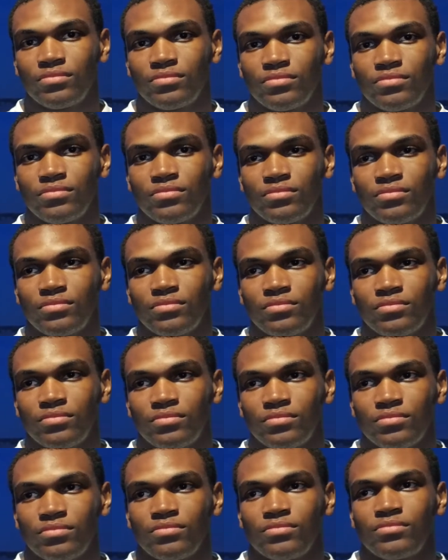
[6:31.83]

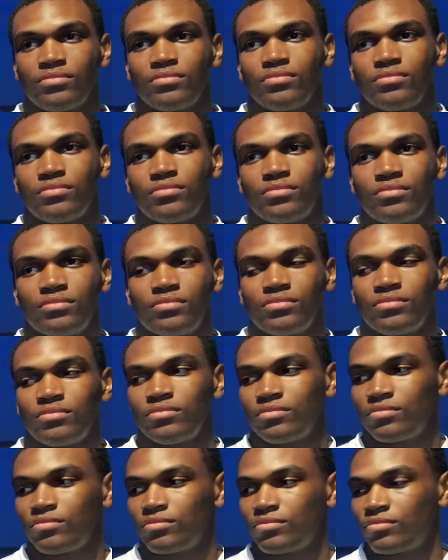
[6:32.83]

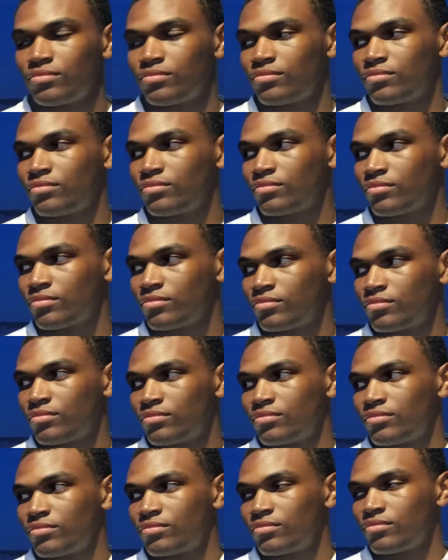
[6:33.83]

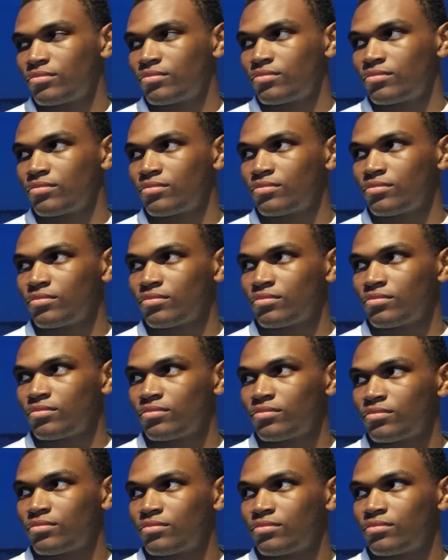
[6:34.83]

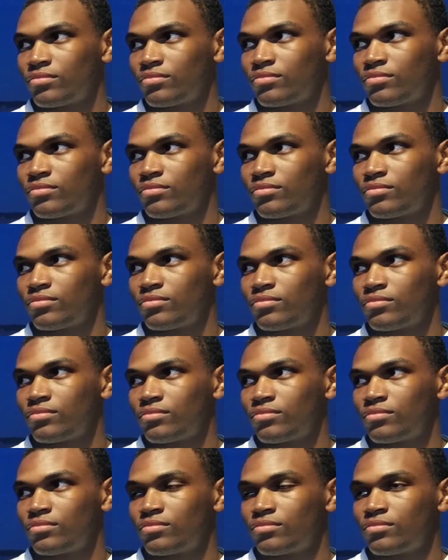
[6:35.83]

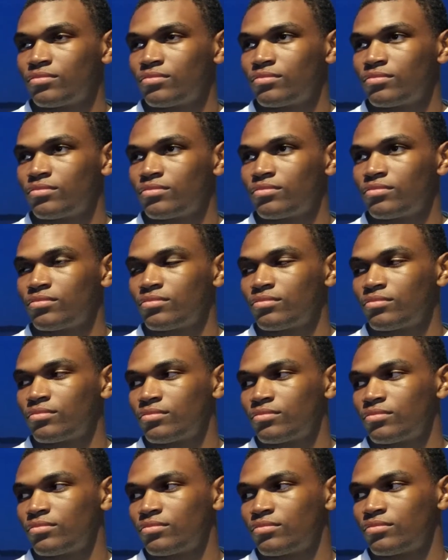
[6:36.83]

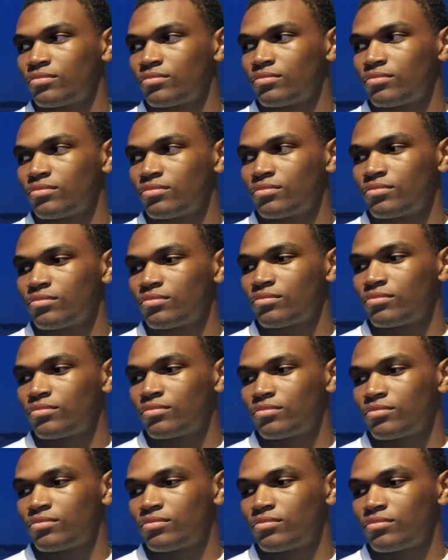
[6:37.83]

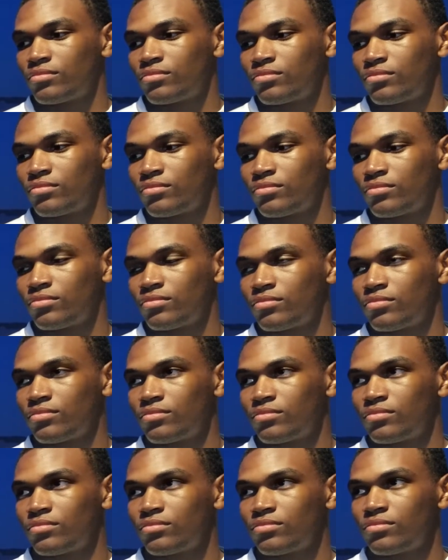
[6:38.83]
No words are spoken by the person on screen.